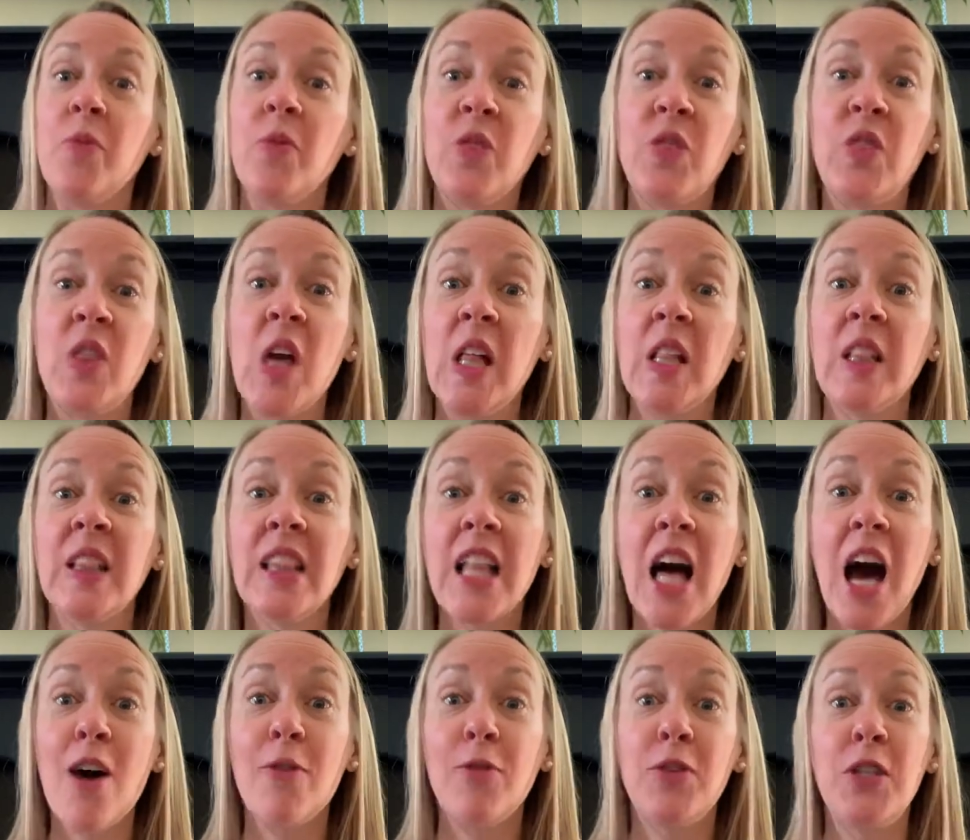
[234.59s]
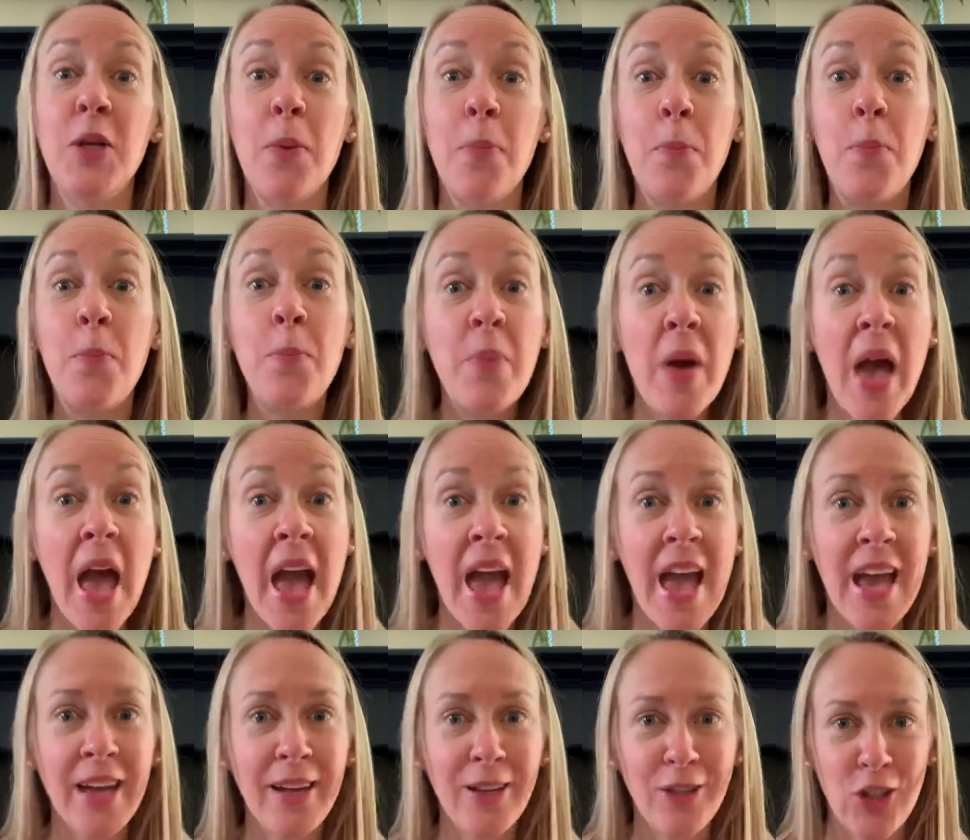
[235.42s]
They love to
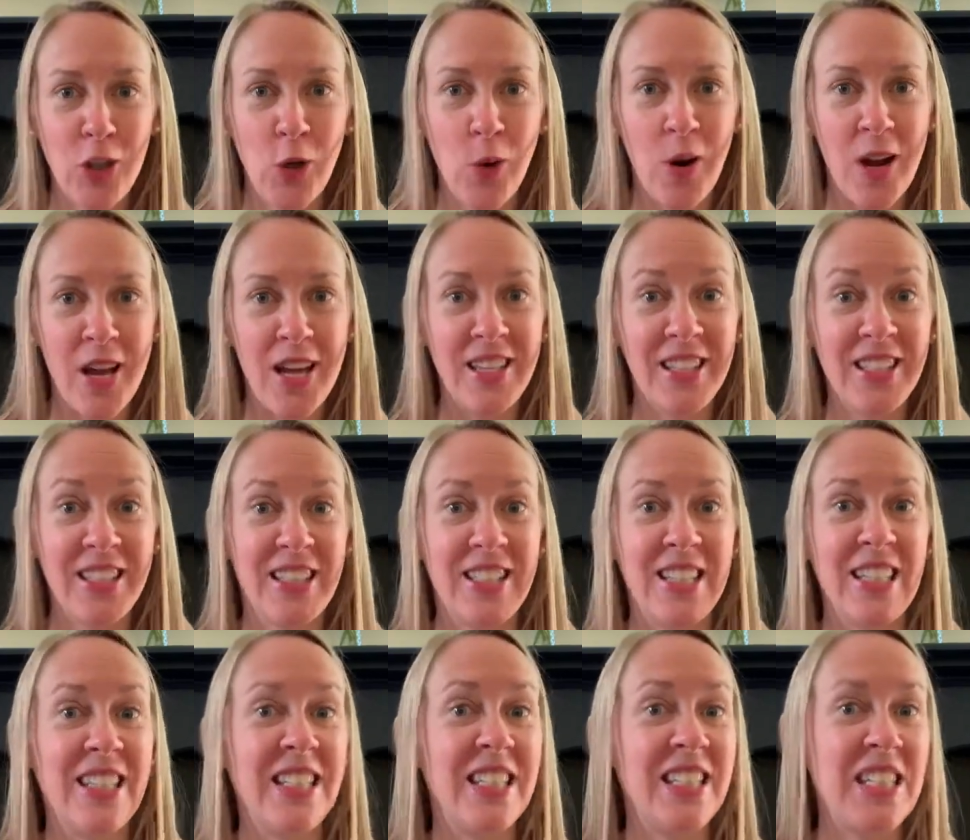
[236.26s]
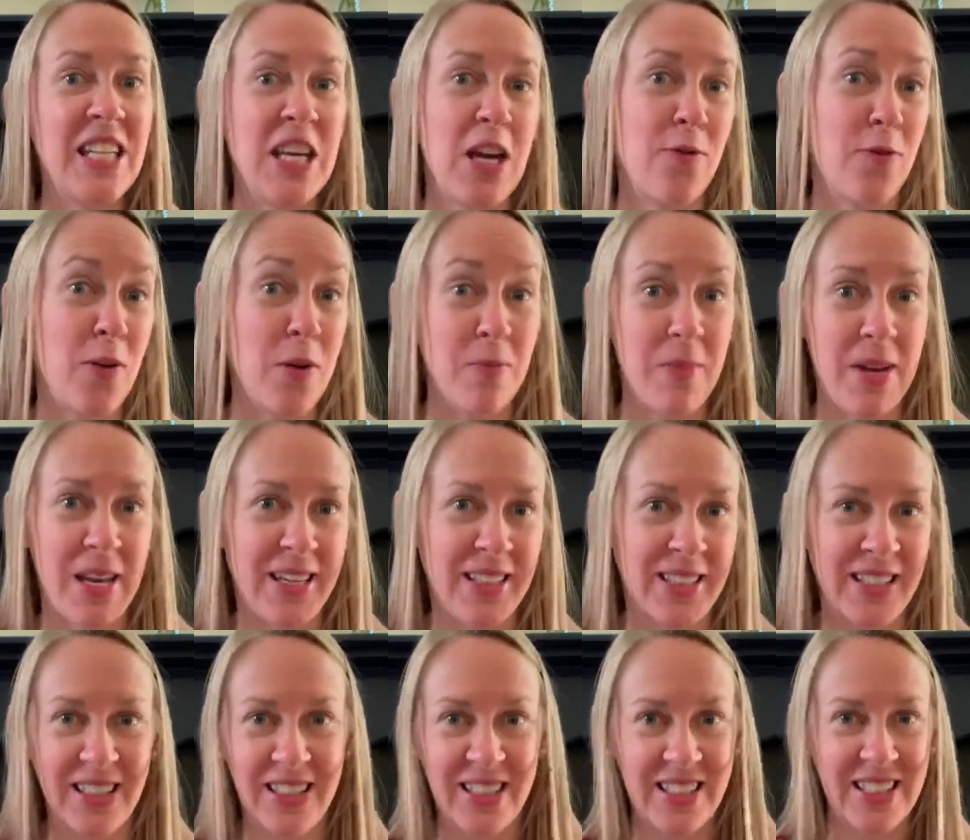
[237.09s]
bang toys to see if it
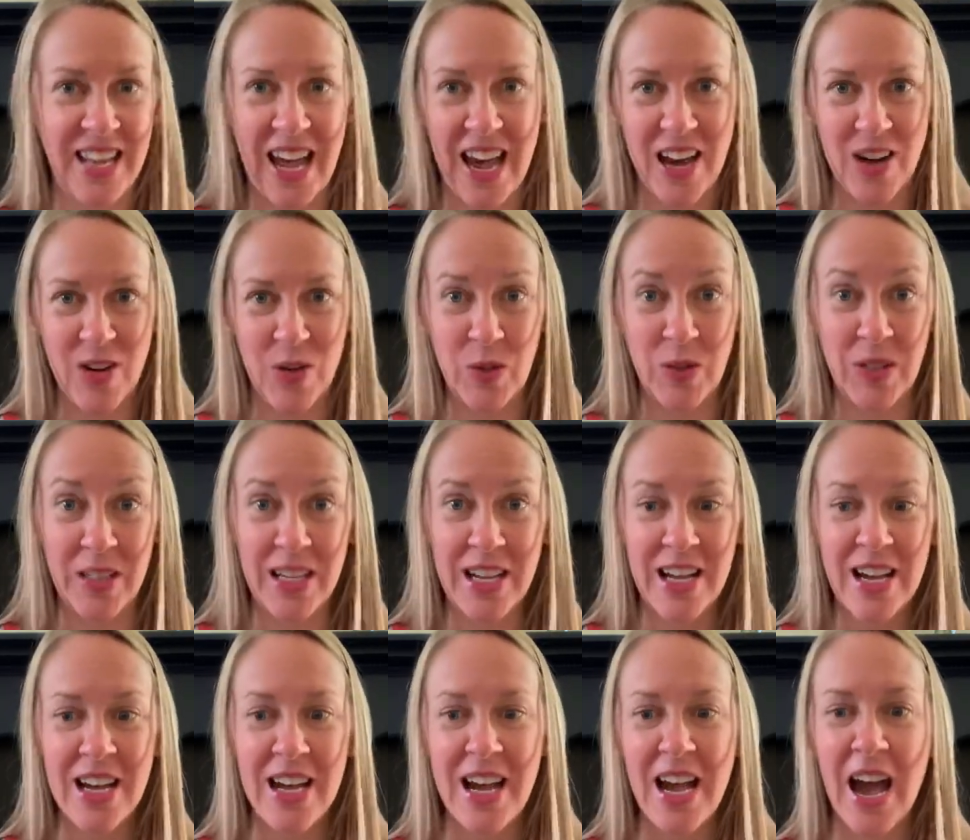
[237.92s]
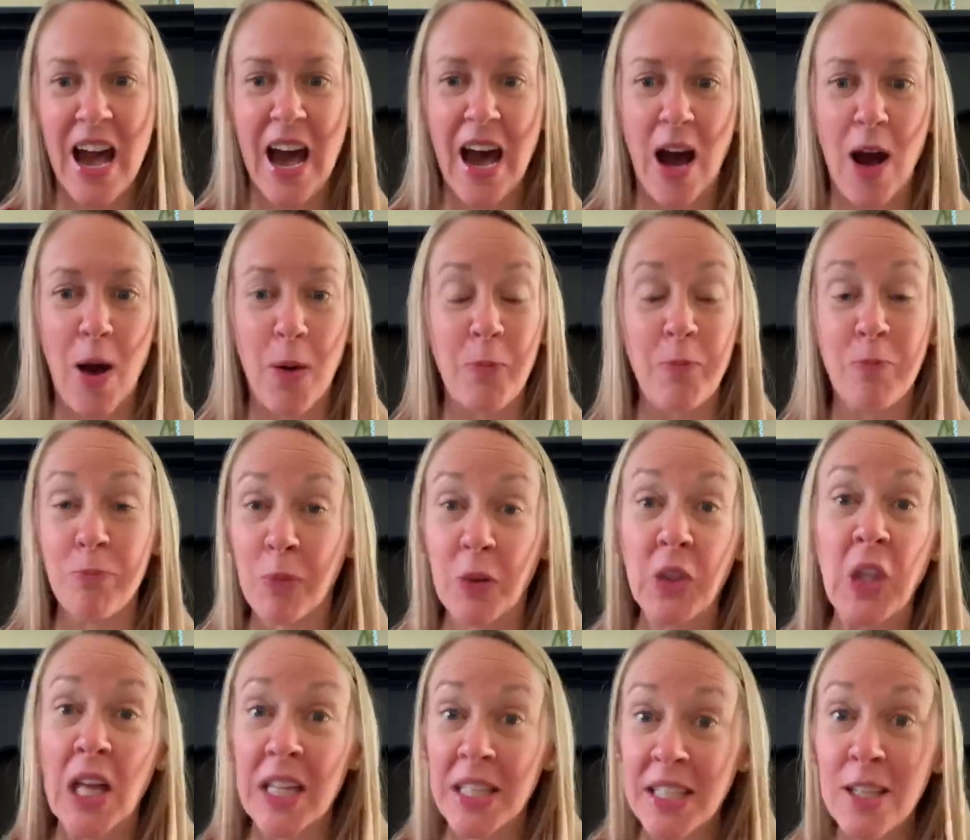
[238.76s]
makes a sound, but
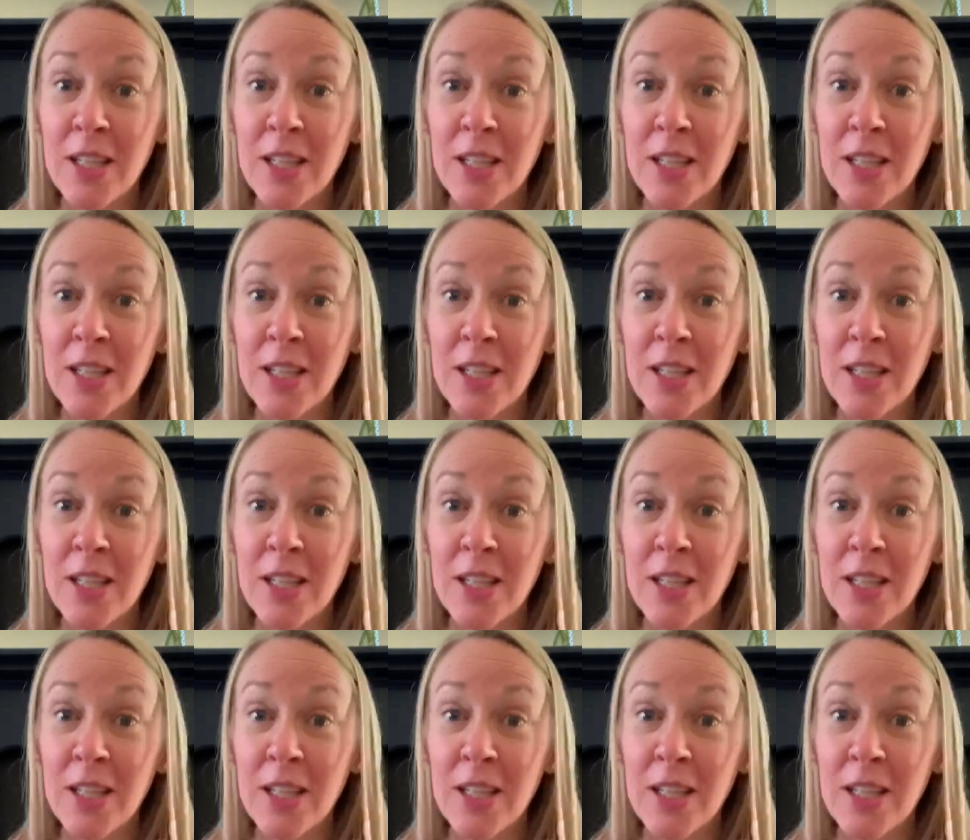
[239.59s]
that's